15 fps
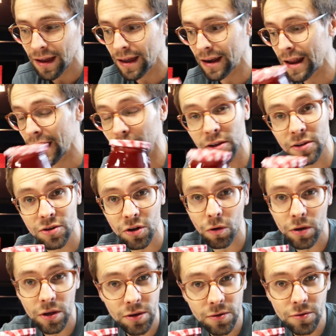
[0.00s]
And now, you
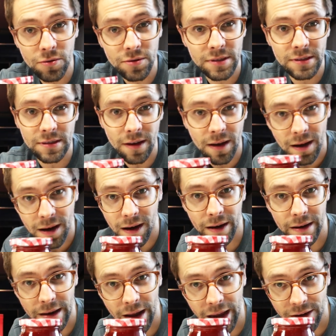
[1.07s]
don't use
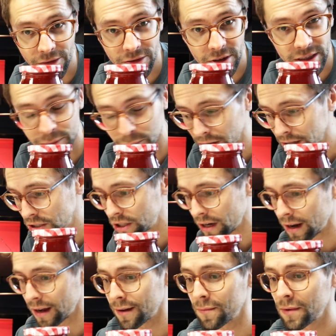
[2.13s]
a knife to spread
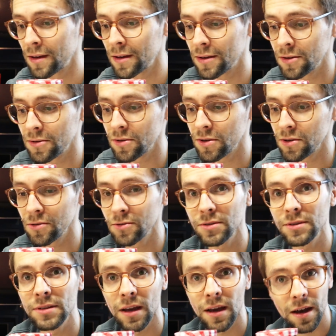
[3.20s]
jam. You
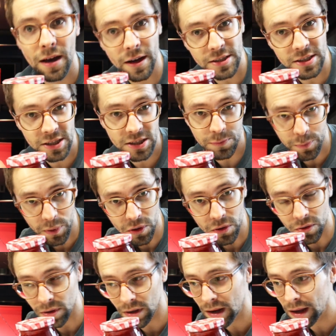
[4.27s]
use a
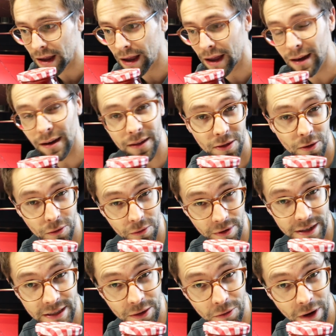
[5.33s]
spoon, and the
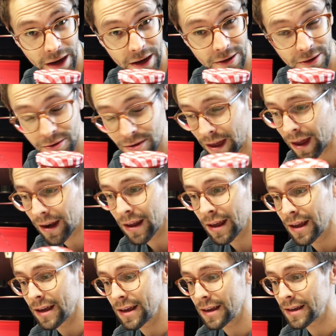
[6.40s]
reason why you do that
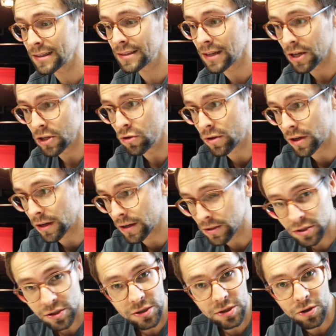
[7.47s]
is you can
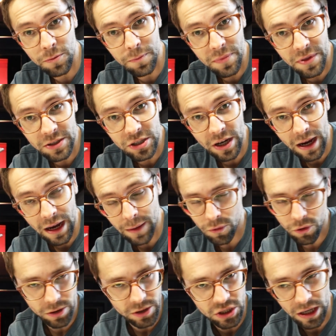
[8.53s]
scoop the jam
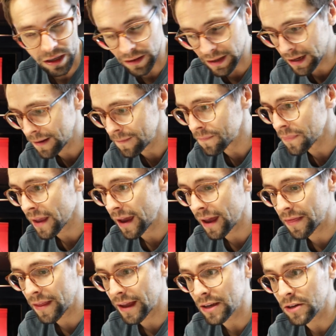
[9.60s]
or jelly,
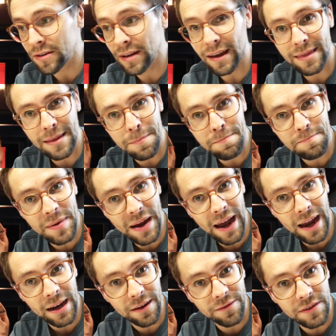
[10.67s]
and then you take the
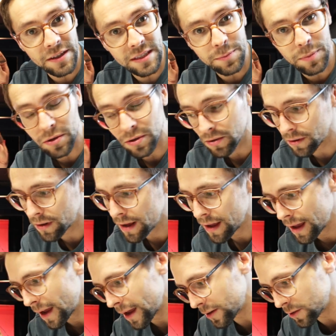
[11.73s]
back of the spoon
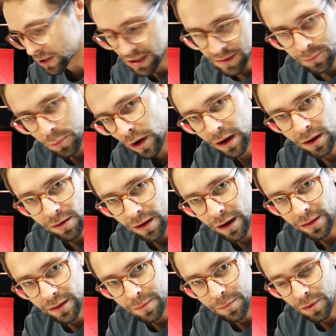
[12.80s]
and you spread it around
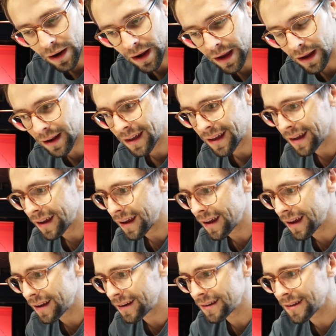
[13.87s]
on the bread,
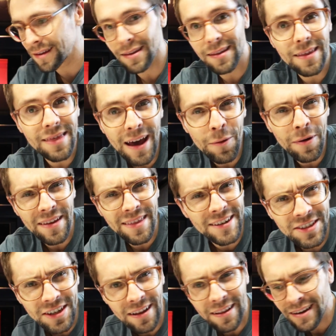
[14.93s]
and that way the
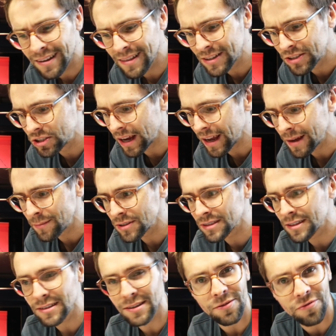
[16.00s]
jelly and the jam just
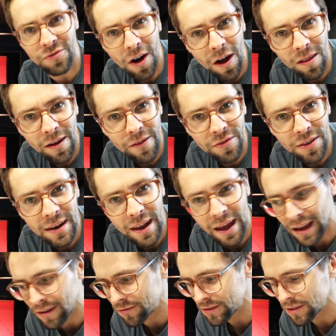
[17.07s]
doesn't fall off the
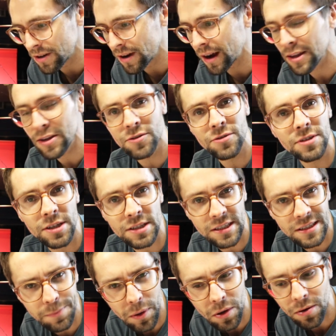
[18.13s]
knife. So you gotta use a
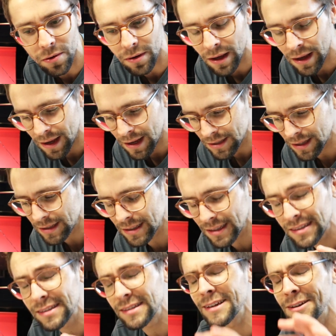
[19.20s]
spoon. So that's the
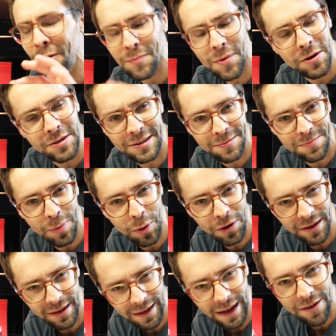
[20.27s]
single most
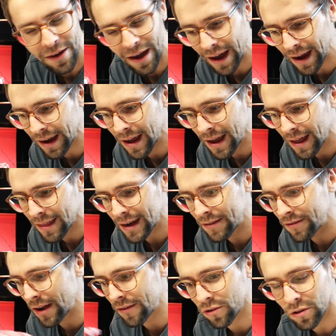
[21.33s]
important life hack that
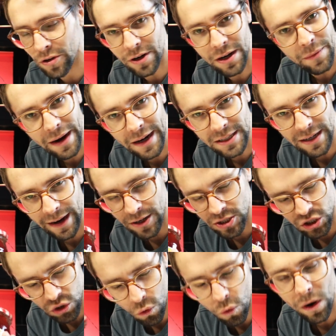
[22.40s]
I've ever learned in my entire
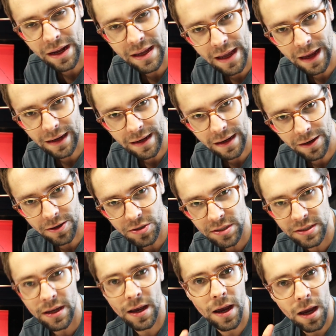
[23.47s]
28
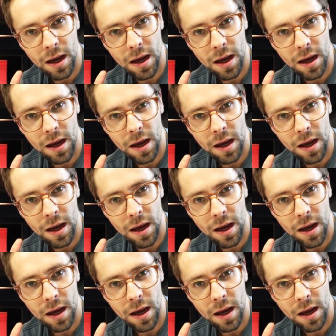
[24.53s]
years.